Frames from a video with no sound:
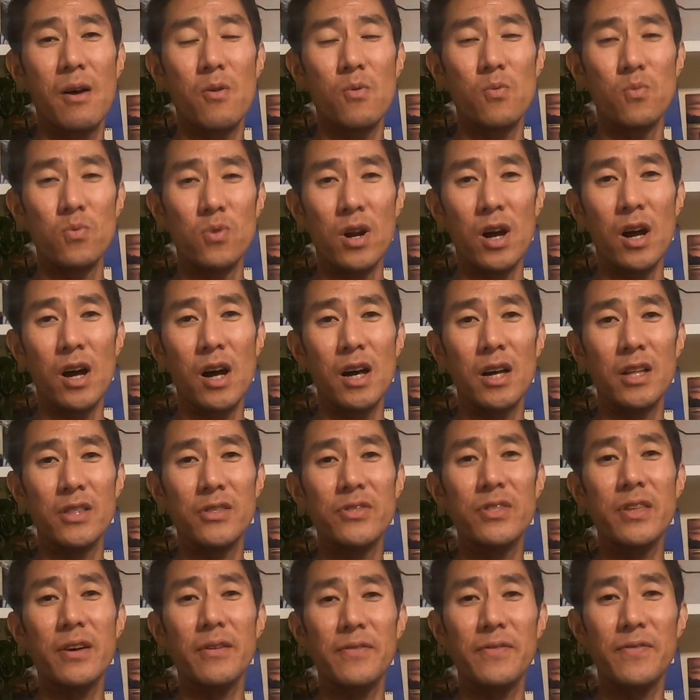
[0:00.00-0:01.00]

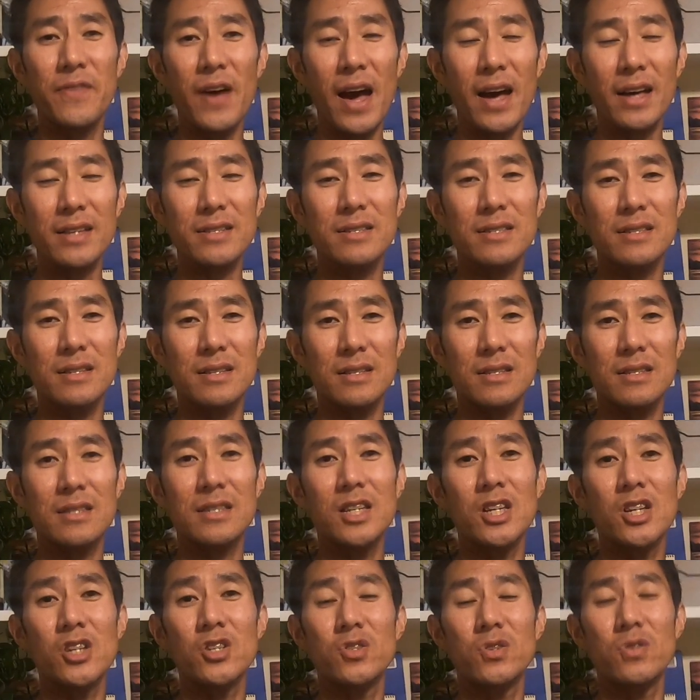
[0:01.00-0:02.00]
run the
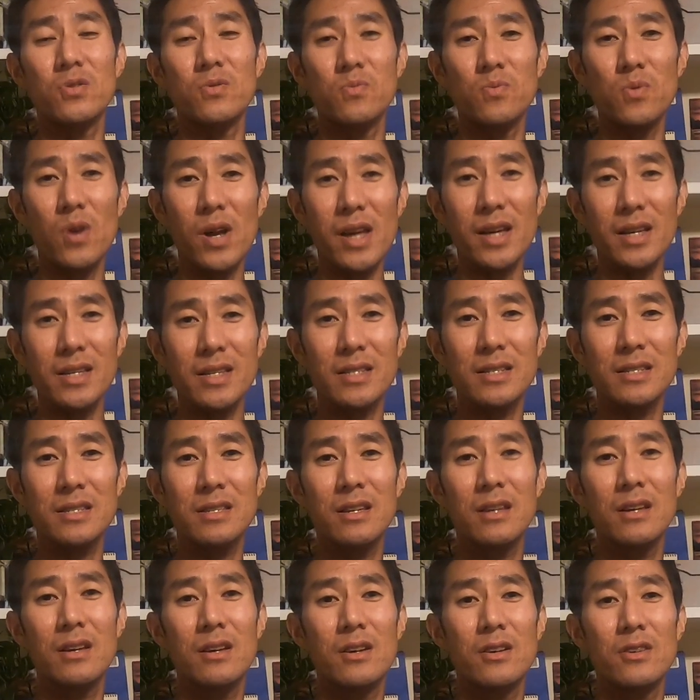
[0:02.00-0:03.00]
fastest in your
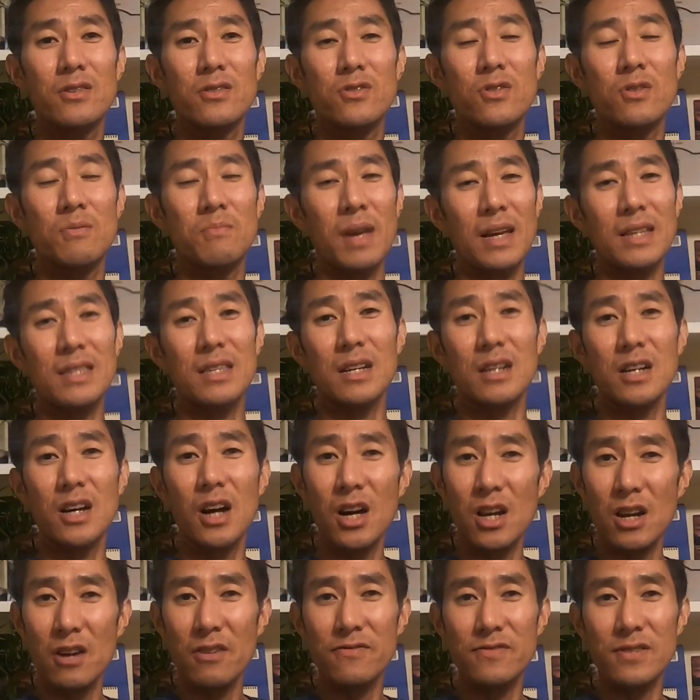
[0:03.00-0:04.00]
race to make the
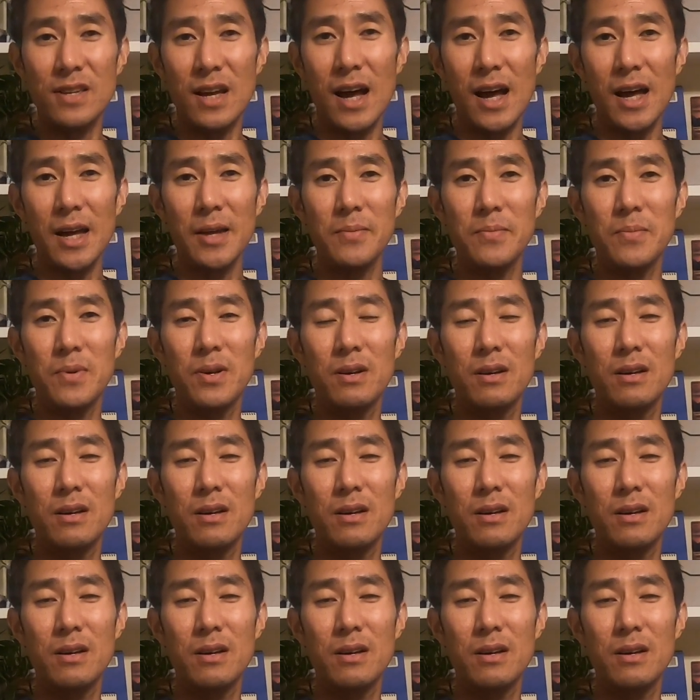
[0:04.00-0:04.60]
cutoff time.